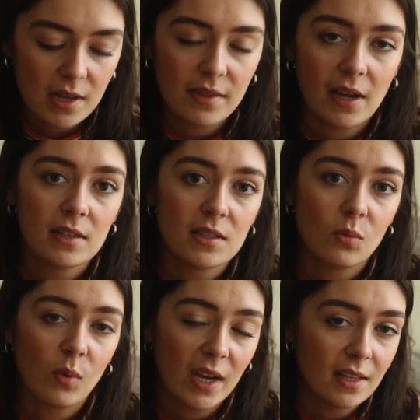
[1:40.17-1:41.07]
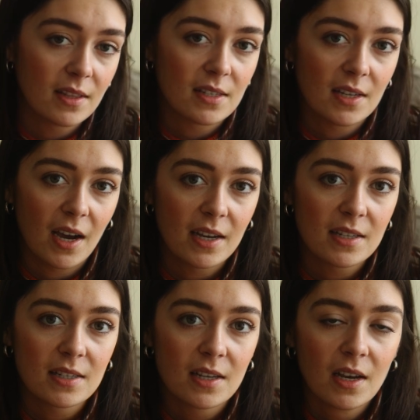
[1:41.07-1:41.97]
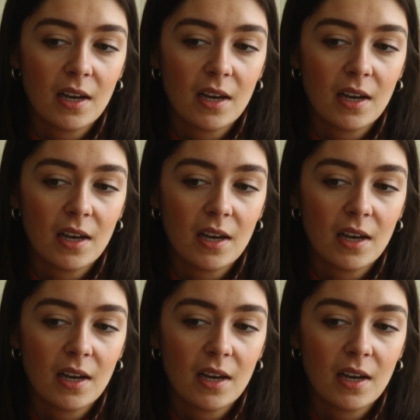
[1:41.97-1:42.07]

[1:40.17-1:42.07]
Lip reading: and that is the weight and the size.